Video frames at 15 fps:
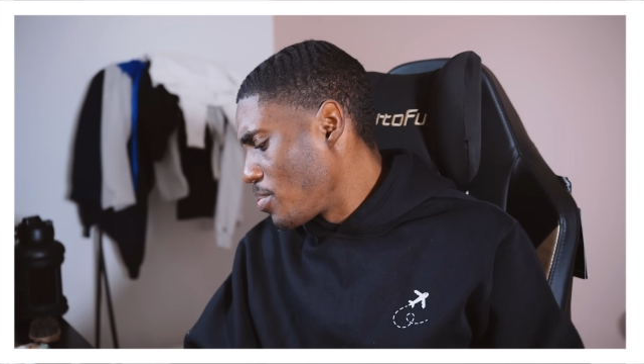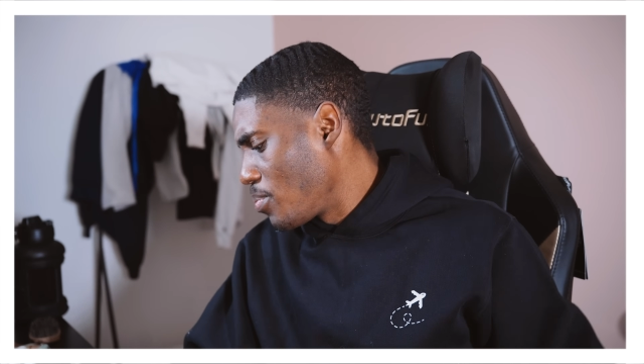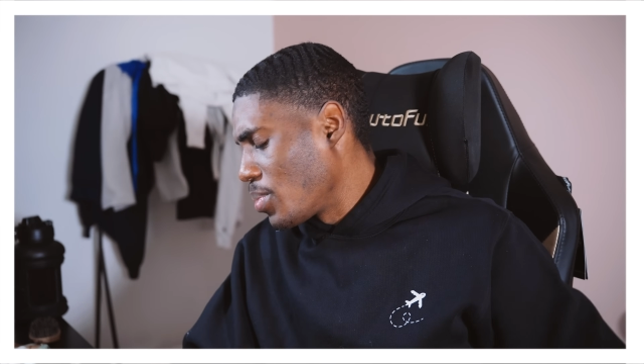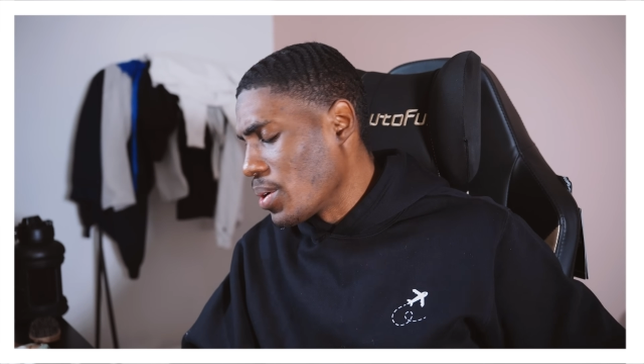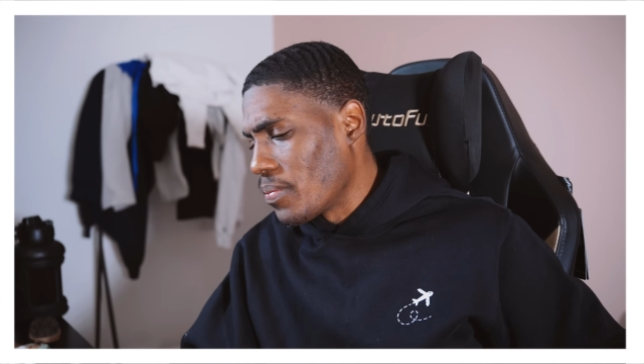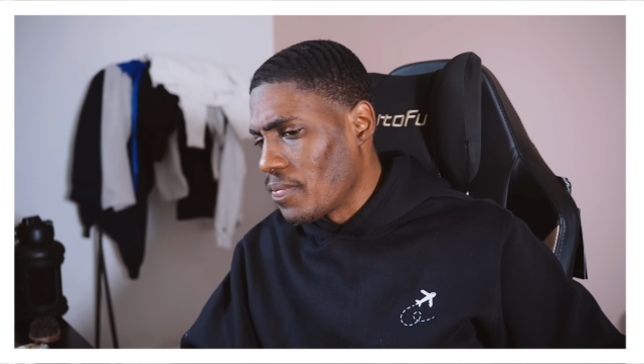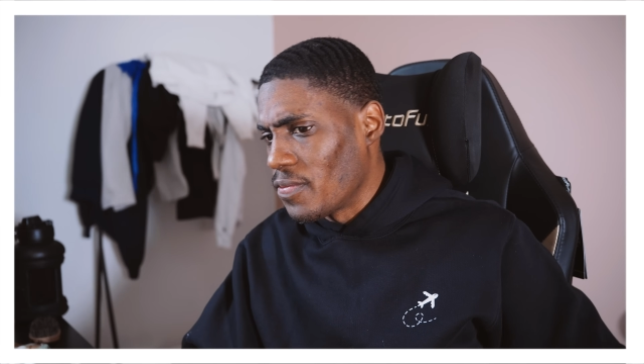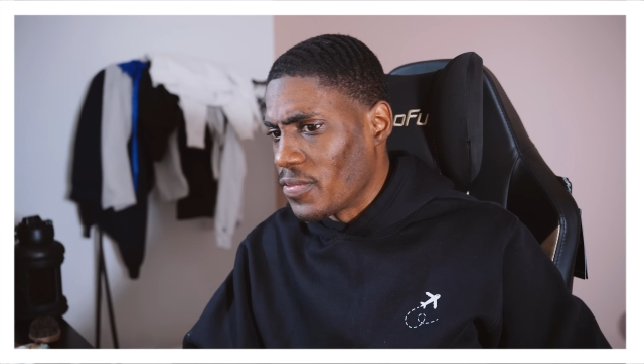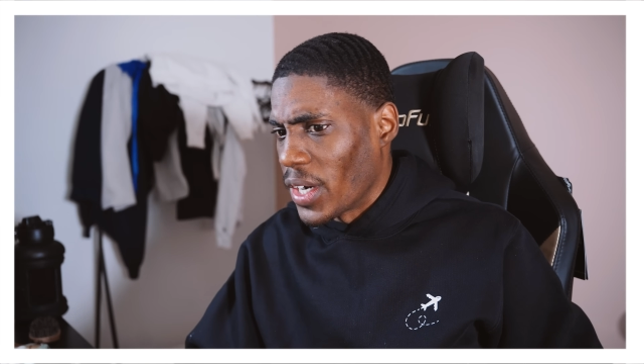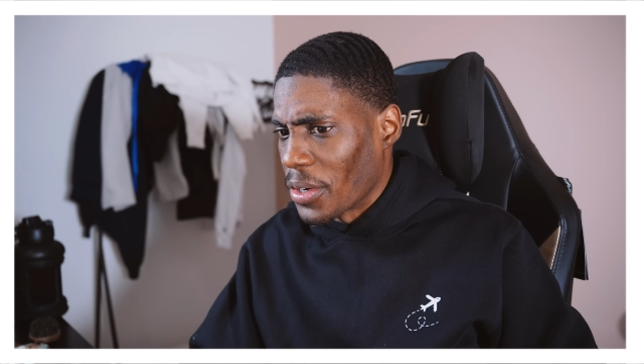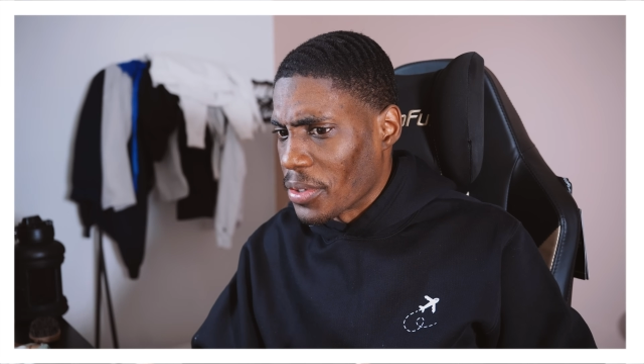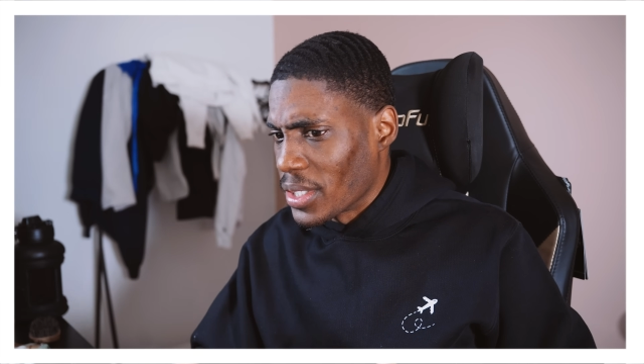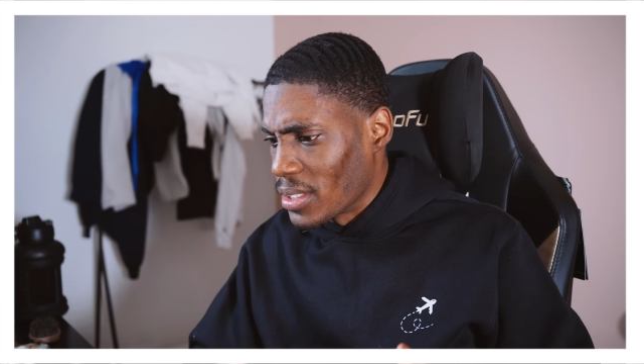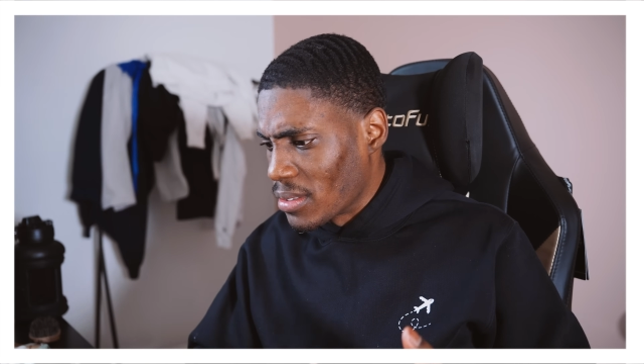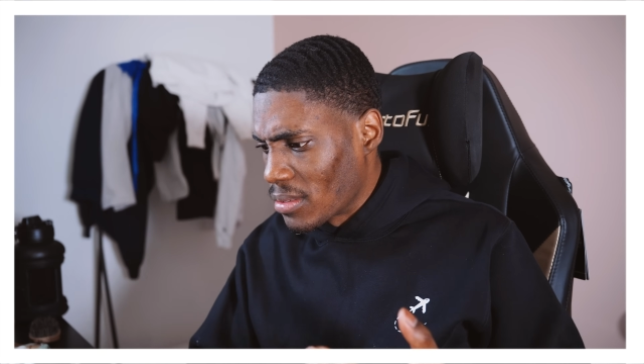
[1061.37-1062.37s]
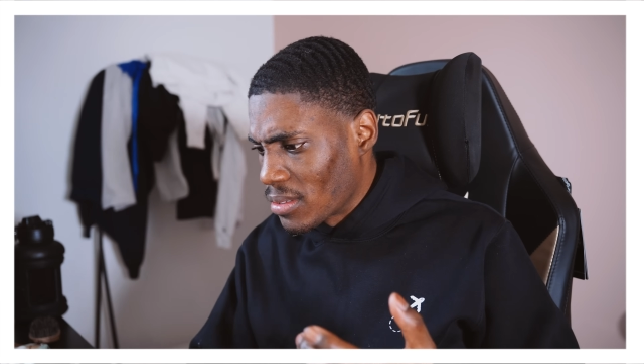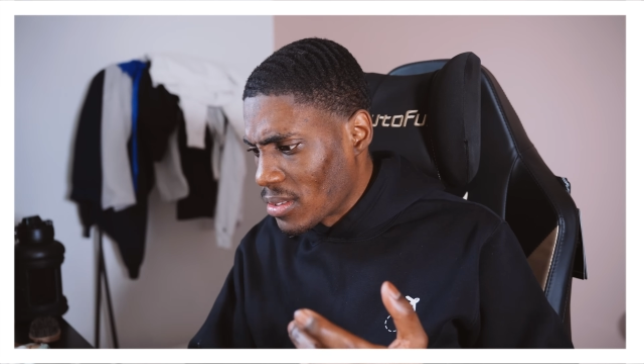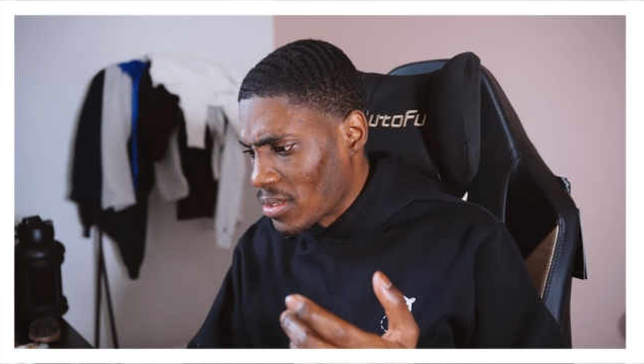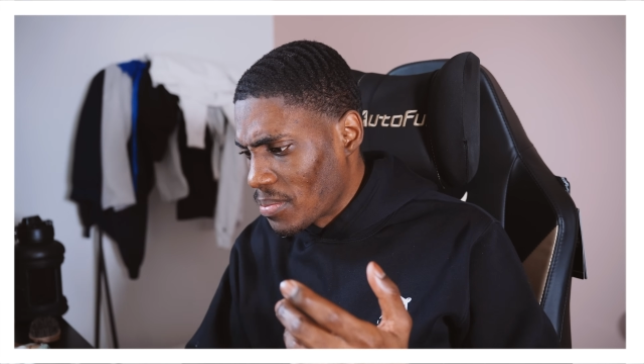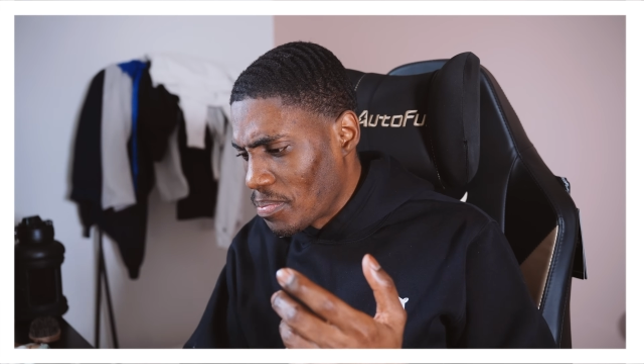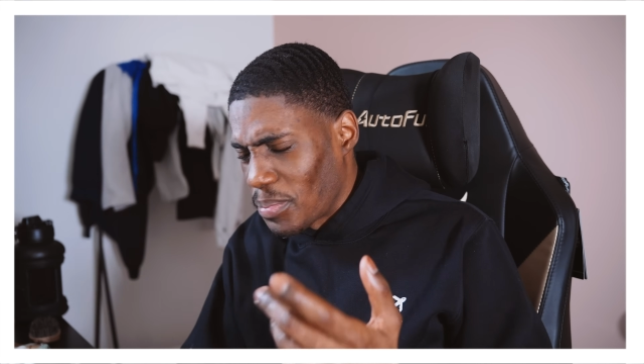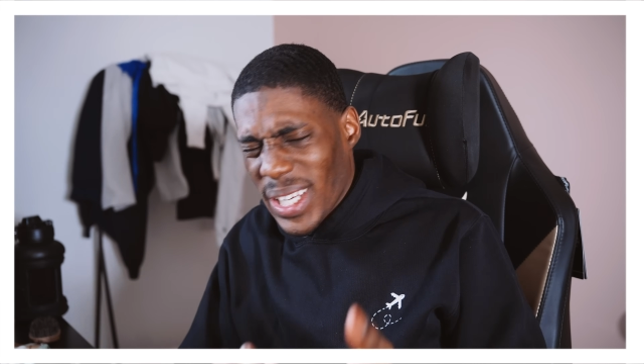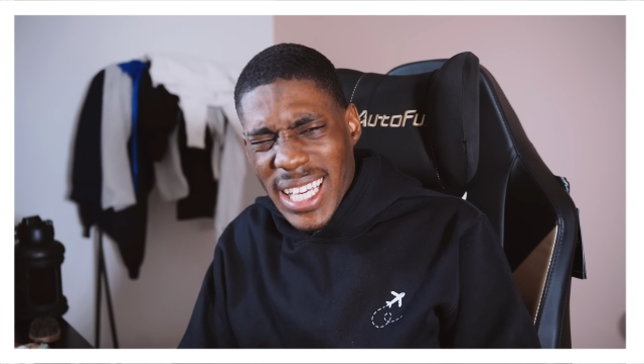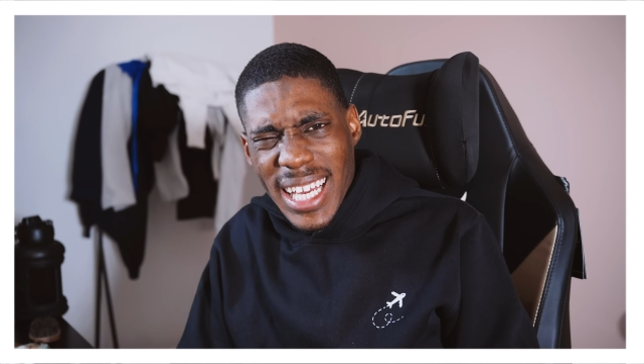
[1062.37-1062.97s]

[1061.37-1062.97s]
but very big